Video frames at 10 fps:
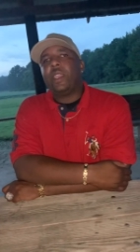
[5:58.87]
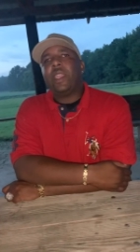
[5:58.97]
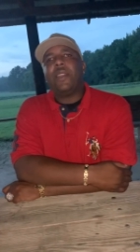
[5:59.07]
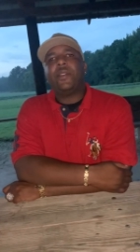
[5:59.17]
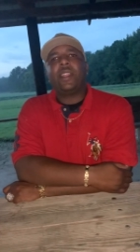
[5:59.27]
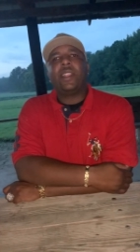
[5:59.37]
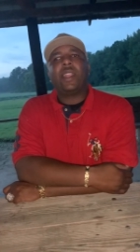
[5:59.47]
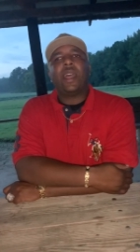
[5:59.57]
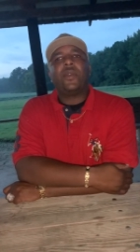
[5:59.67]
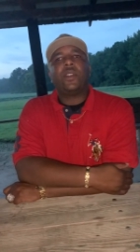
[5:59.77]
every day that
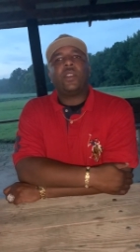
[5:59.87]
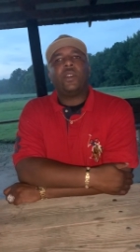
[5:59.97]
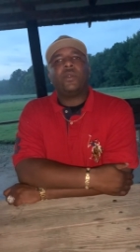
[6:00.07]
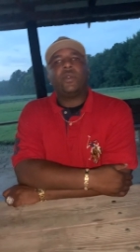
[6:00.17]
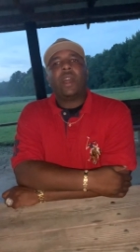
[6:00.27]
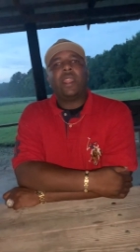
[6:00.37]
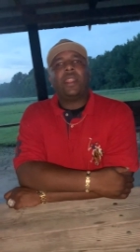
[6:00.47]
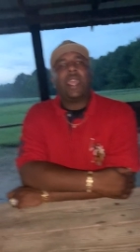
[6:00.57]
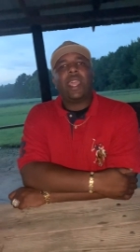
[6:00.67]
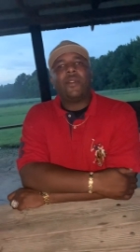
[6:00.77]
I
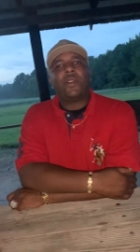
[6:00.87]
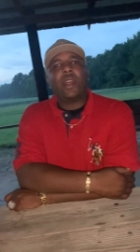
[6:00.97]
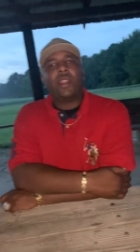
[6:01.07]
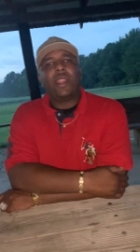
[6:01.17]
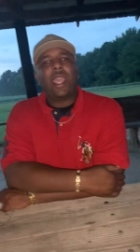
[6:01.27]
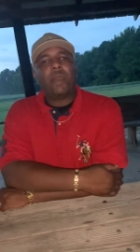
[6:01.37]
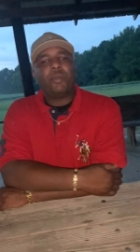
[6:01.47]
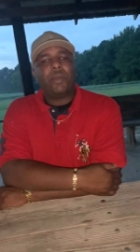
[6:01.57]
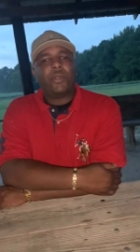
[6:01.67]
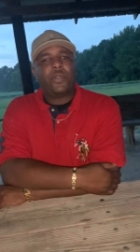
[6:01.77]
didn't have
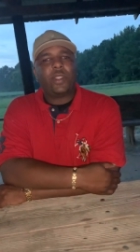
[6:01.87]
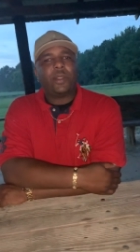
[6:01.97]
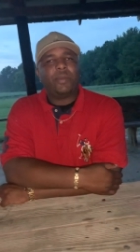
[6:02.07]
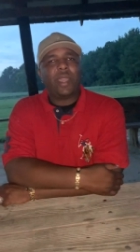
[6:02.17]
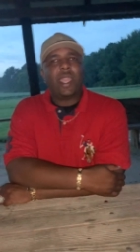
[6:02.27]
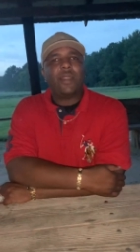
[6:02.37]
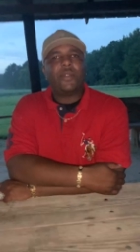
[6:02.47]
people feeling bad